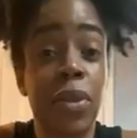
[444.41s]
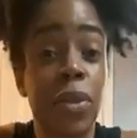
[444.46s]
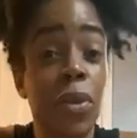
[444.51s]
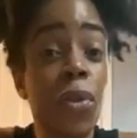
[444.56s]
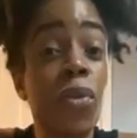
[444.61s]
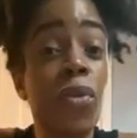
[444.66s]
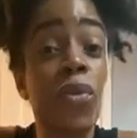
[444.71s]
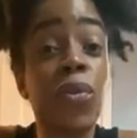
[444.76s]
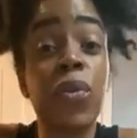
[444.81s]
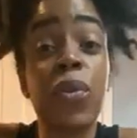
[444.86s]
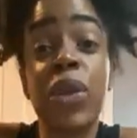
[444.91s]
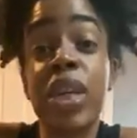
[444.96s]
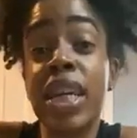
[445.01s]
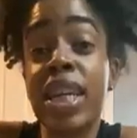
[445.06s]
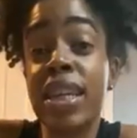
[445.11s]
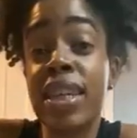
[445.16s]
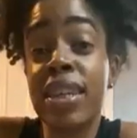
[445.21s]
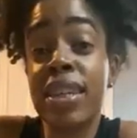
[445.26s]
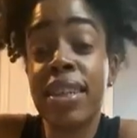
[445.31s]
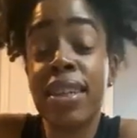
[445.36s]
You
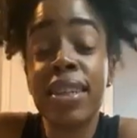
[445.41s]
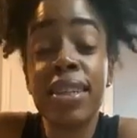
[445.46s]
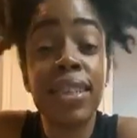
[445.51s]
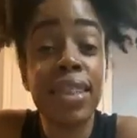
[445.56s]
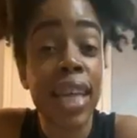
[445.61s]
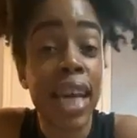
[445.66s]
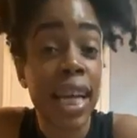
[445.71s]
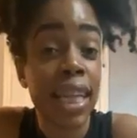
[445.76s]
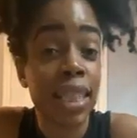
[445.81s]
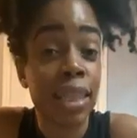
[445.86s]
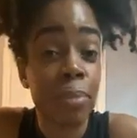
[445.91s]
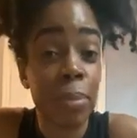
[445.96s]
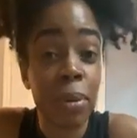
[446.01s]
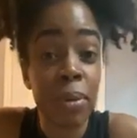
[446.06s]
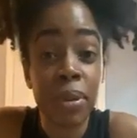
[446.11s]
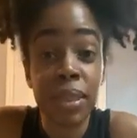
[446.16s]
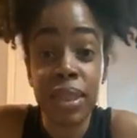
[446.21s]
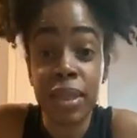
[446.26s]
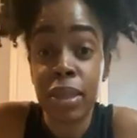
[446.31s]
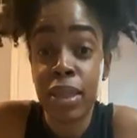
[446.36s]
free to
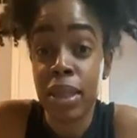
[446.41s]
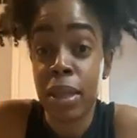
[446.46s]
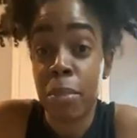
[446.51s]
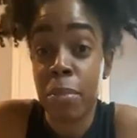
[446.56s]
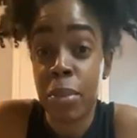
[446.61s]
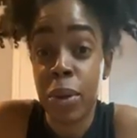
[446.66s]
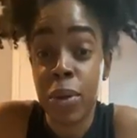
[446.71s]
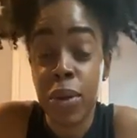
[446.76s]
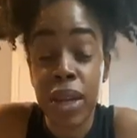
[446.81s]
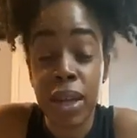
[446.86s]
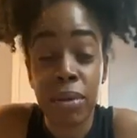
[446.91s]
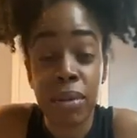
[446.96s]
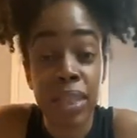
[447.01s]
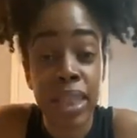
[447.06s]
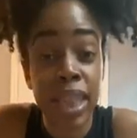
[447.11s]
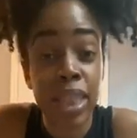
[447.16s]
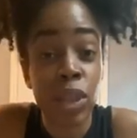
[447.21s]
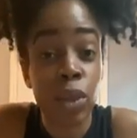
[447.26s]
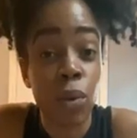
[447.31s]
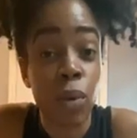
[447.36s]
experience the beauty of
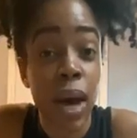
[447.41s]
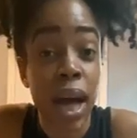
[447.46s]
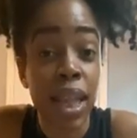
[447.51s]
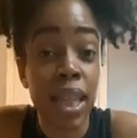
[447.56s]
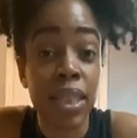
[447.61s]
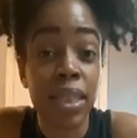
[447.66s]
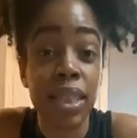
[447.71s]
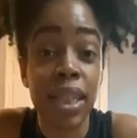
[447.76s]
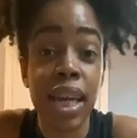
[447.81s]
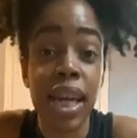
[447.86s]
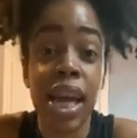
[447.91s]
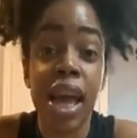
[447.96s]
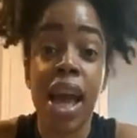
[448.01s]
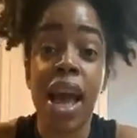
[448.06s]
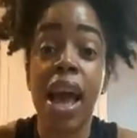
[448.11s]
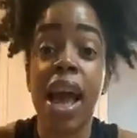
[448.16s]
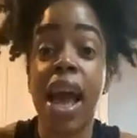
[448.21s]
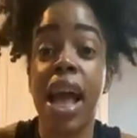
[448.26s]
sexuality